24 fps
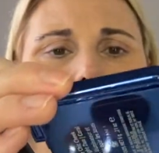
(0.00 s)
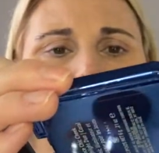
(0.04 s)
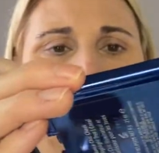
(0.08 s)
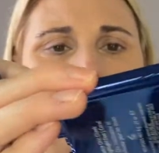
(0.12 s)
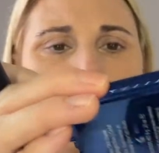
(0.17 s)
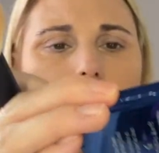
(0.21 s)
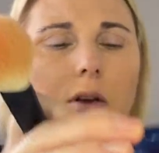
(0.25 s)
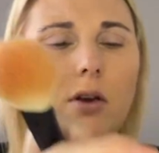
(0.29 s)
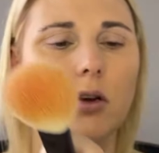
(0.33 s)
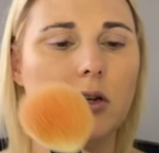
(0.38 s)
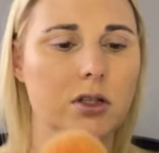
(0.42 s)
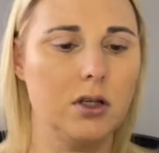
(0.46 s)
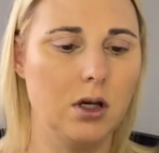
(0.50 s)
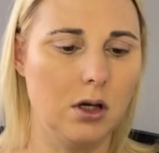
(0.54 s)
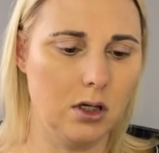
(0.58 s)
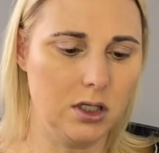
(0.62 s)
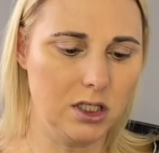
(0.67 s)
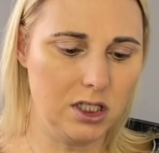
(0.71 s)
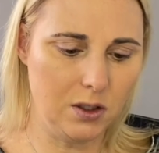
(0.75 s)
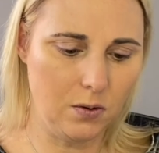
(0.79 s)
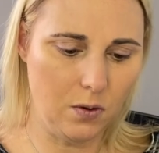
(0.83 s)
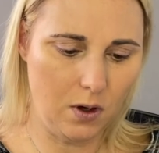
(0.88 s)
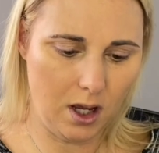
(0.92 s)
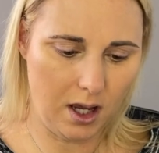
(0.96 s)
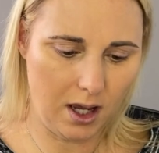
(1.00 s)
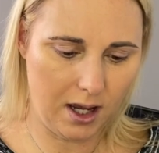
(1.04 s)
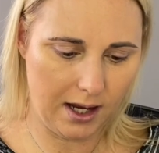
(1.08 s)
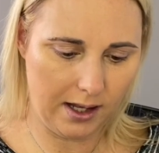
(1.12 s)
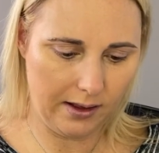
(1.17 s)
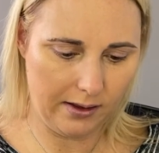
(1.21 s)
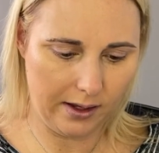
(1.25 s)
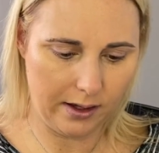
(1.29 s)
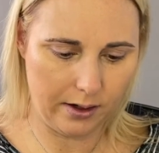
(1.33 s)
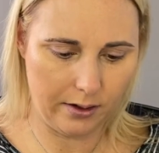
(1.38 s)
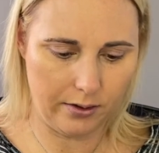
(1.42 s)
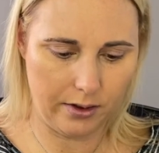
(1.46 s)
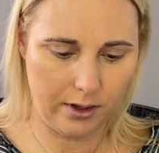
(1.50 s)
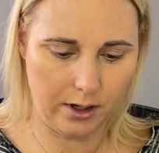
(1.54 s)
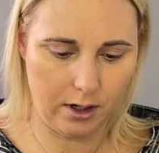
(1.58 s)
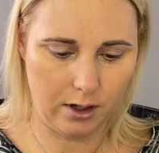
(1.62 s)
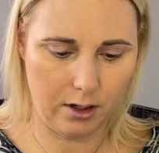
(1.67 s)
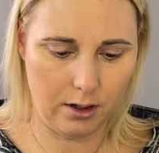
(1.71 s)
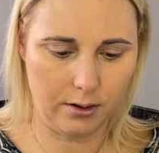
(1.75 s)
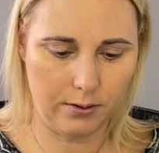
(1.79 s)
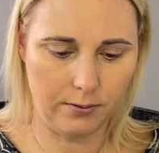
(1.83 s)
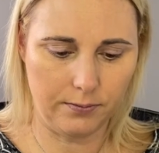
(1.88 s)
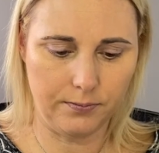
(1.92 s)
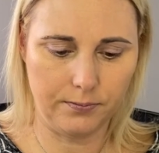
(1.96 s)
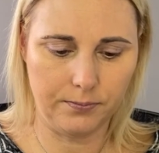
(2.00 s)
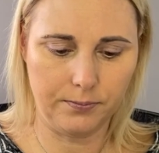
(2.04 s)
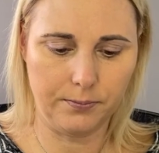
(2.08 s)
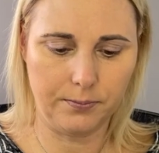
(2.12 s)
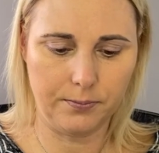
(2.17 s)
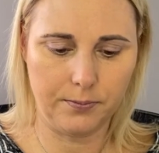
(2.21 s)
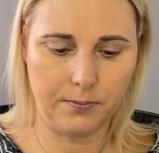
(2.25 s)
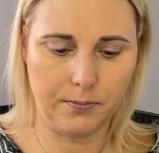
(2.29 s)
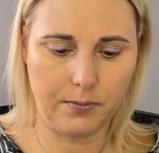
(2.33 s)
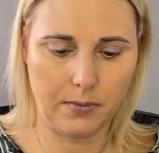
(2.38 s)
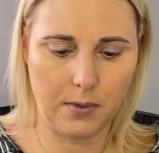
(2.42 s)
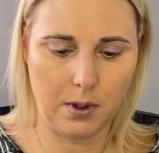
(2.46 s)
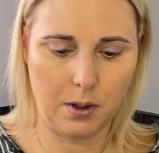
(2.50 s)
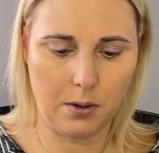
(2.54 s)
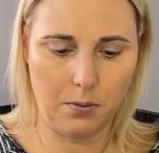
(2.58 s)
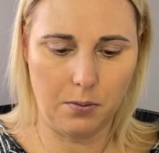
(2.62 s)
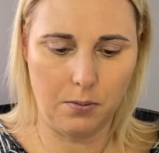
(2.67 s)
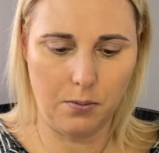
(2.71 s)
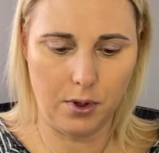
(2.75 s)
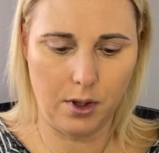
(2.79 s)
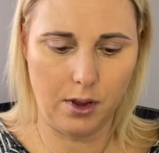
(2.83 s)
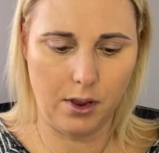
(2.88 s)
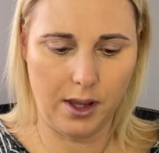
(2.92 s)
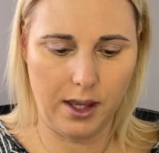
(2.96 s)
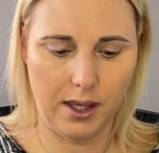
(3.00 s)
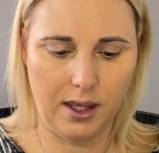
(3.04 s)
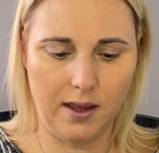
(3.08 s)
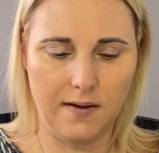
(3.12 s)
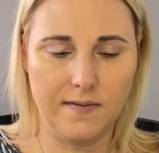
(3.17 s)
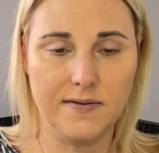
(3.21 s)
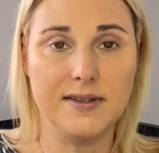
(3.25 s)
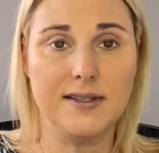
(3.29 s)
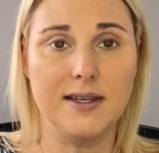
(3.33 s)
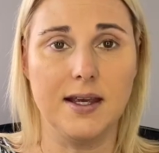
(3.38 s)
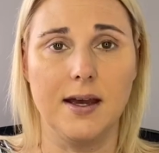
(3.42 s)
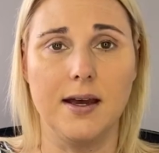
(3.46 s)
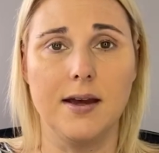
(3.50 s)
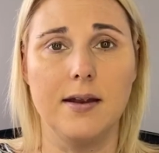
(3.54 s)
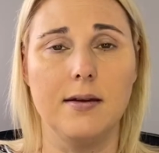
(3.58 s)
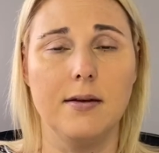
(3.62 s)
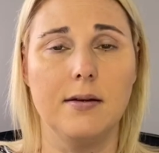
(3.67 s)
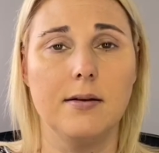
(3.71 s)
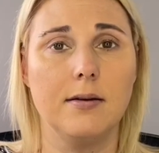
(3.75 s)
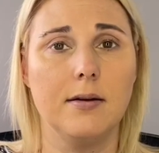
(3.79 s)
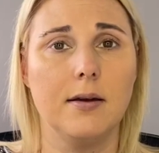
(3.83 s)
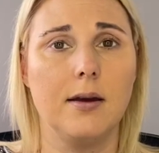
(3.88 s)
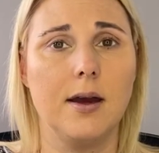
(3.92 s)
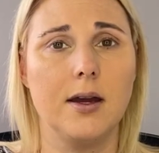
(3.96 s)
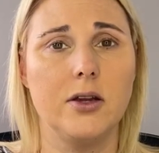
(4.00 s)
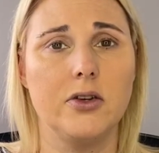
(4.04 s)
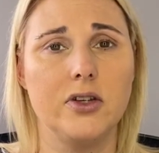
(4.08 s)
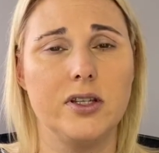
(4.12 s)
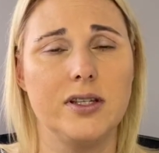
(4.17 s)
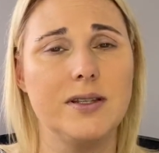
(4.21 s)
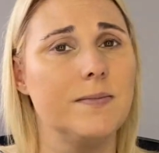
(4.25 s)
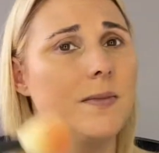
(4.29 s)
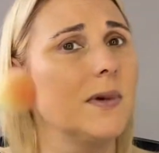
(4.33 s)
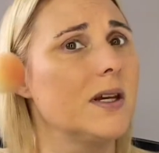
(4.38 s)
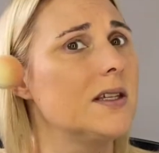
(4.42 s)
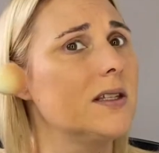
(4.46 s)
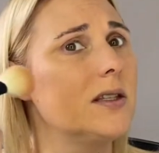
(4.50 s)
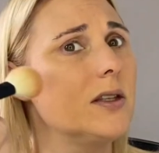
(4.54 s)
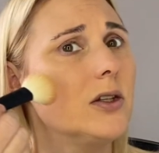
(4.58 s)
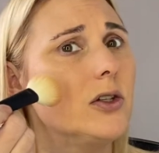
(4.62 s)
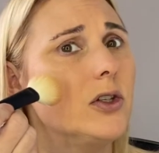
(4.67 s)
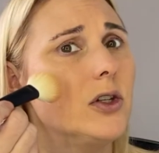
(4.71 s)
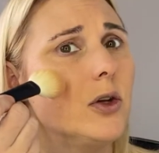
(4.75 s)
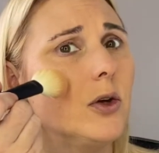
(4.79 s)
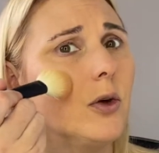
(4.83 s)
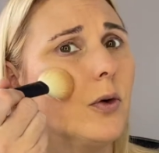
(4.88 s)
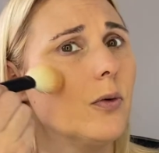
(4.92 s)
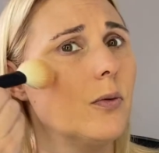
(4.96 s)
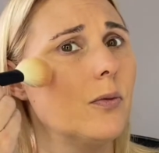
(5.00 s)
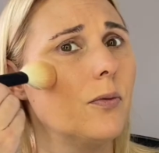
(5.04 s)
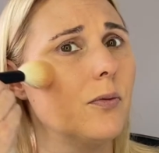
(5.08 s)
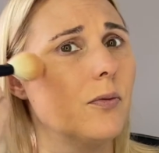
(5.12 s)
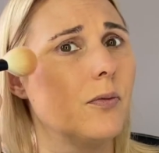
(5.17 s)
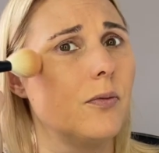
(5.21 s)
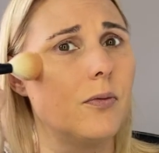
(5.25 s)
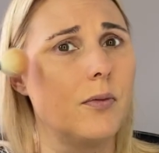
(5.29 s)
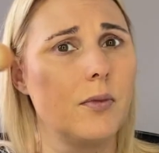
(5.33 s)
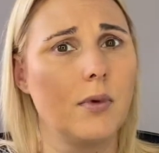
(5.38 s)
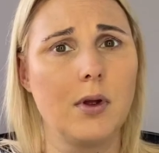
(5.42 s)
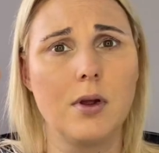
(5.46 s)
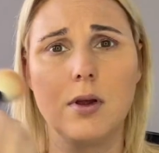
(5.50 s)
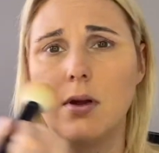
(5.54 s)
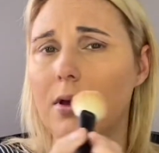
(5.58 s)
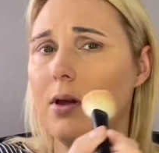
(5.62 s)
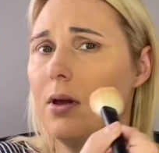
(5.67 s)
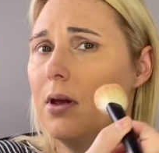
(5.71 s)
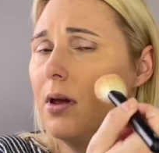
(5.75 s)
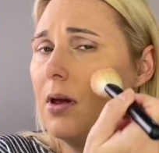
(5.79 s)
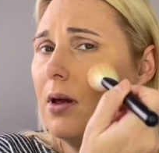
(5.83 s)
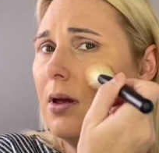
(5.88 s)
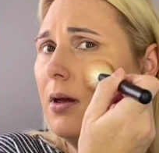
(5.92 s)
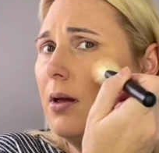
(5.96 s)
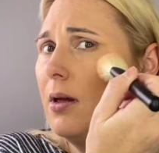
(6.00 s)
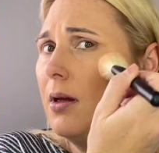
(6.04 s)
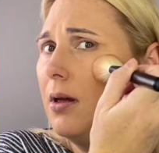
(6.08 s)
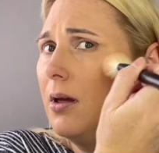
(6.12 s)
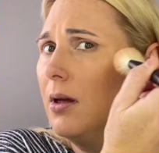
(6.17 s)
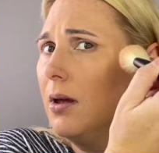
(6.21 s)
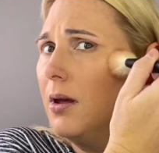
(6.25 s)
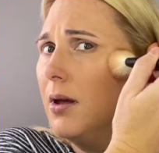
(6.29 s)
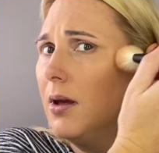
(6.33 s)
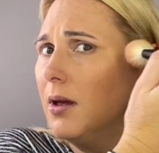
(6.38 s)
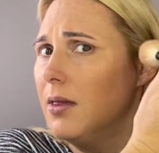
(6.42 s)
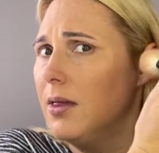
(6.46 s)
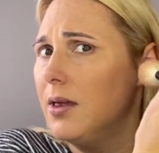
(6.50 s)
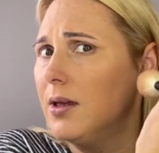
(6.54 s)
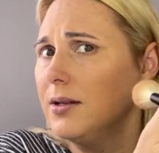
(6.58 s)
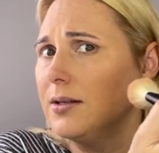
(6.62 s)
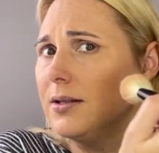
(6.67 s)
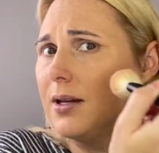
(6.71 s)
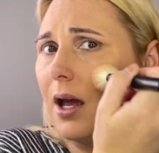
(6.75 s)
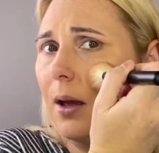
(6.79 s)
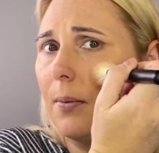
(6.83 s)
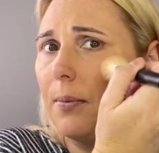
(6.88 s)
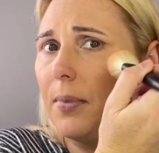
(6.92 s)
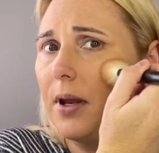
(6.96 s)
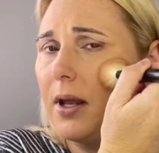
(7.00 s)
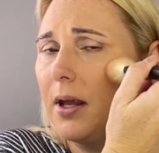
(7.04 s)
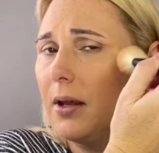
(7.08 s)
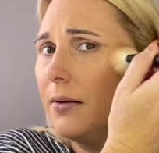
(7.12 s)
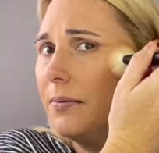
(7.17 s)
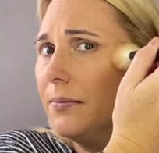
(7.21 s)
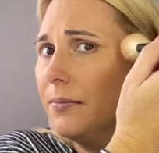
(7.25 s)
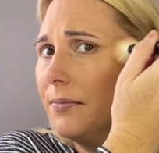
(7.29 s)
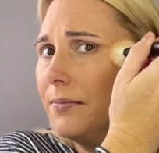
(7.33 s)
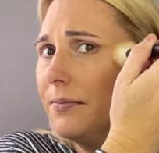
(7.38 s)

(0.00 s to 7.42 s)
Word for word: There's also a highlighter there, but like I've said, I just mix the two and then tap it in.